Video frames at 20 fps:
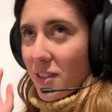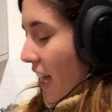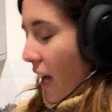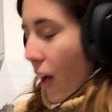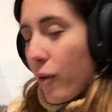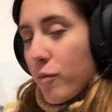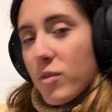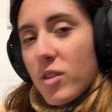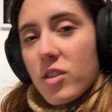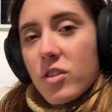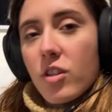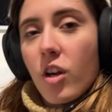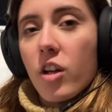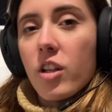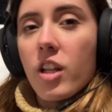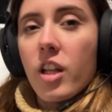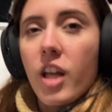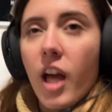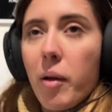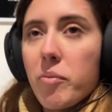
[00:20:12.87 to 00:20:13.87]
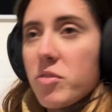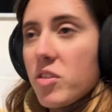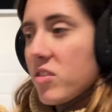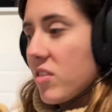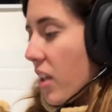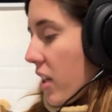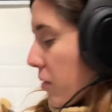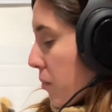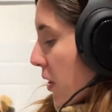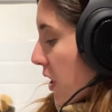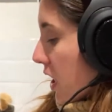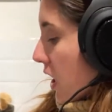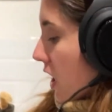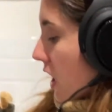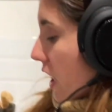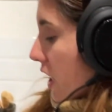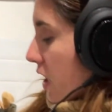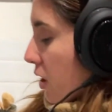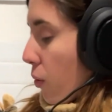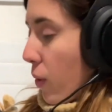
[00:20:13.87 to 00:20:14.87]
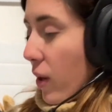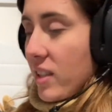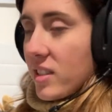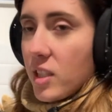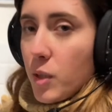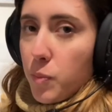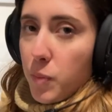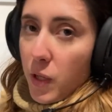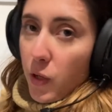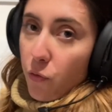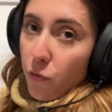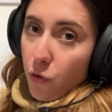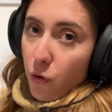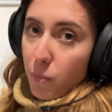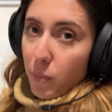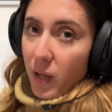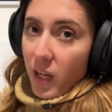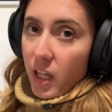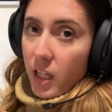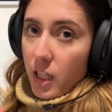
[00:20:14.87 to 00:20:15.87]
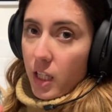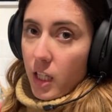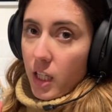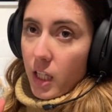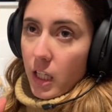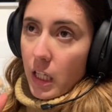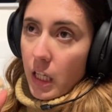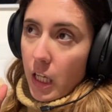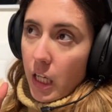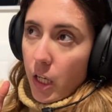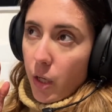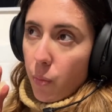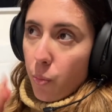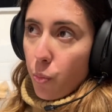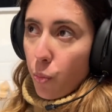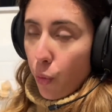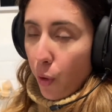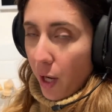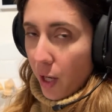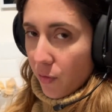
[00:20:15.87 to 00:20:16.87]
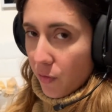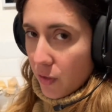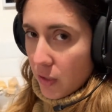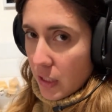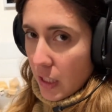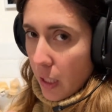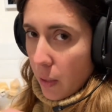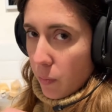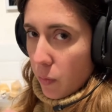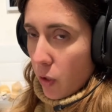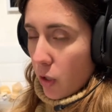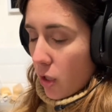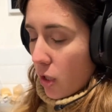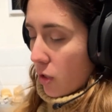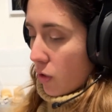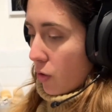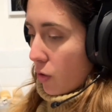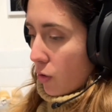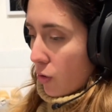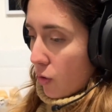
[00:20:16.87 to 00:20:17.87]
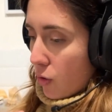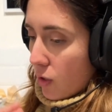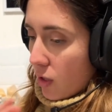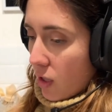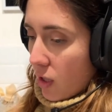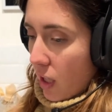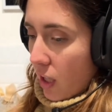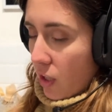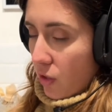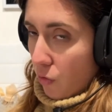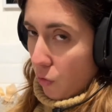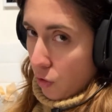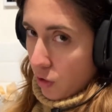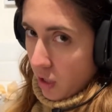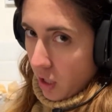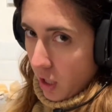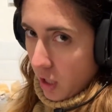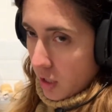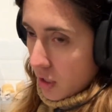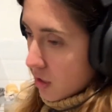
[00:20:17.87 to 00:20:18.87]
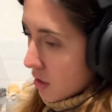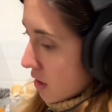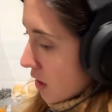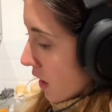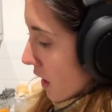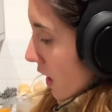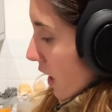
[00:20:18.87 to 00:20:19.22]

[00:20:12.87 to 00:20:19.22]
I'm just making like a recipe for my breakfast that I'm gonna do in the next 4 days.